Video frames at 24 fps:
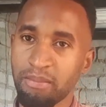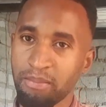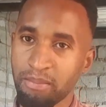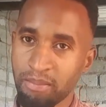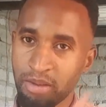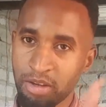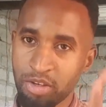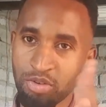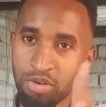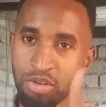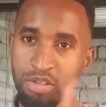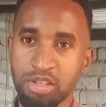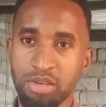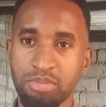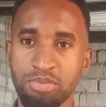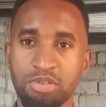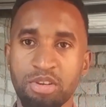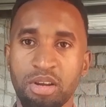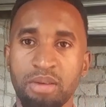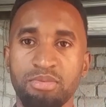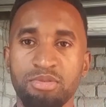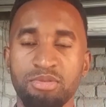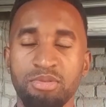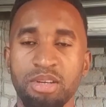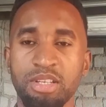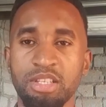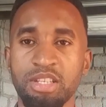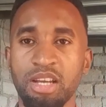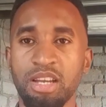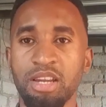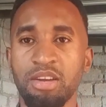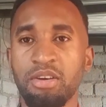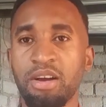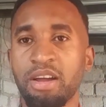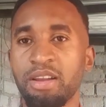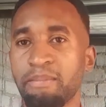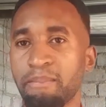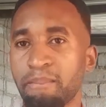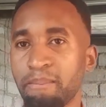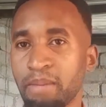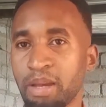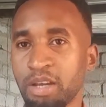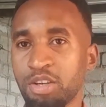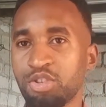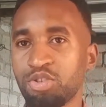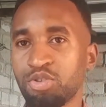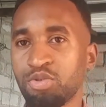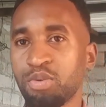Make sure you subscribe to my channel and
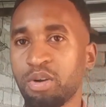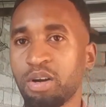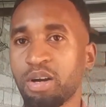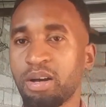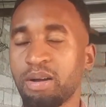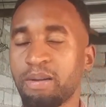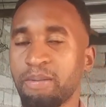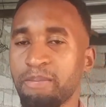make sure